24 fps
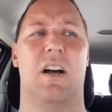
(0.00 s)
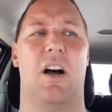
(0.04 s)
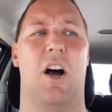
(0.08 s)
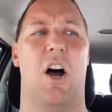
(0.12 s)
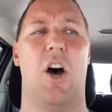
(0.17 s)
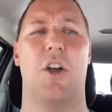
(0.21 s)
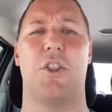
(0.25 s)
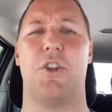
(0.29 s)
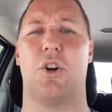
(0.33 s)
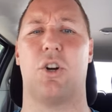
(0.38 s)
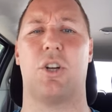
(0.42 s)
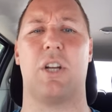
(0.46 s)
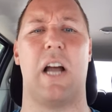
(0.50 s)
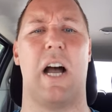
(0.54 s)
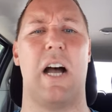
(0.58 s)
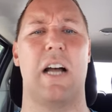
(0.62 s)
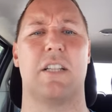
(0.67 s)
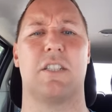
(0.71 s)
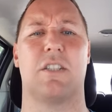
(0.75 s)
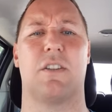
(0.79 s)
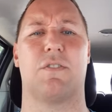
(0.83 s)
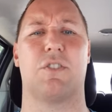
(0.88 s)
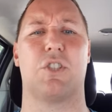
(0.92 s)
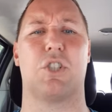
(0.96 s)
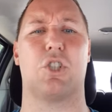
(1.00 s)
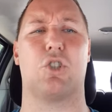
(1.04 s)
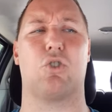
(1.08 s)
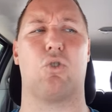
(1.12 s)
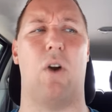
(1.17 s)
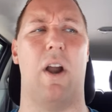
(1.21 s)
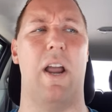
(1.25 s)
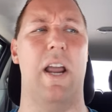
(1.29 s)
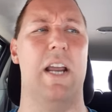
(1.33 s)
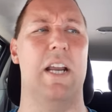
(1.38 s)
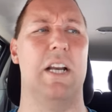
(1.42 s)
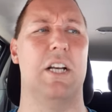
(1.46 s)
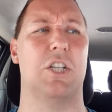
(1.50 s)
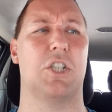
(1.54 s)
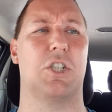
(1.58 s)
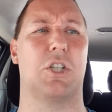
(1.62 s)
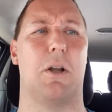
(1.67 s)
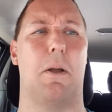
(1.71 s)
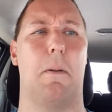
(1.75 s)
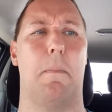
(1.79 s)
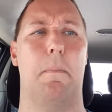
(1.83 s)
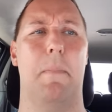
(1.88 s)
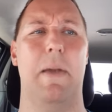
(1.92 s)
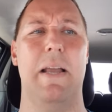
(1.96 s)
other kinds of strange
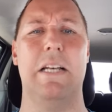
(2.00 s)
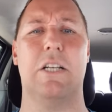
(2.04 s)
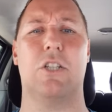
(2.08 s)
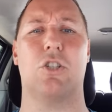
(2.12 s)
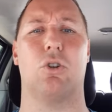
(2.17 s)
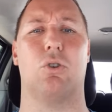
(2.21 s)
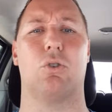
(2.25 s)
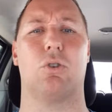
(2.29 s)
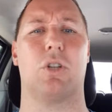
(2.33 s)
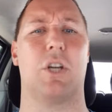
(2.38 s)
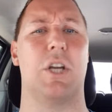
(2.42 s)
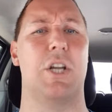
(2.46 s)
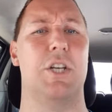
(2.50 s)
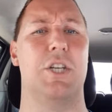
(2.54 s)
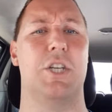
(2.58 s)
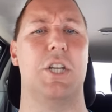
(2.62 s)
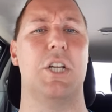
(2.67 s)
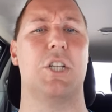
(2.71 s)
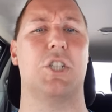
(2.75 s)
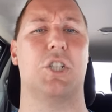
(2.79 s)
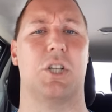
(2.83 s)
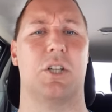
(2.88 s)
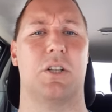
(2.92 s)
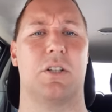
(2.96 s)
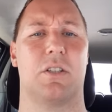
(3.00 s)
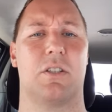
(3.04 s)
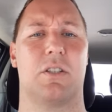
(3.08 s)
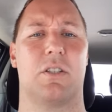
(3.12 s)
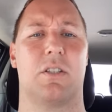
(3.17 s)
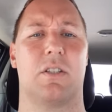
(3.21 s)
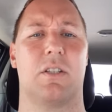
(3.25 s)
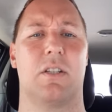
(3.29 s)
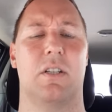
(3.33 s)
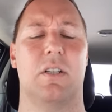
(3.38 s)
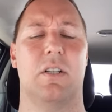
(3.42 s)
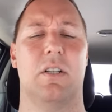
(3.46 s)
mental conditions,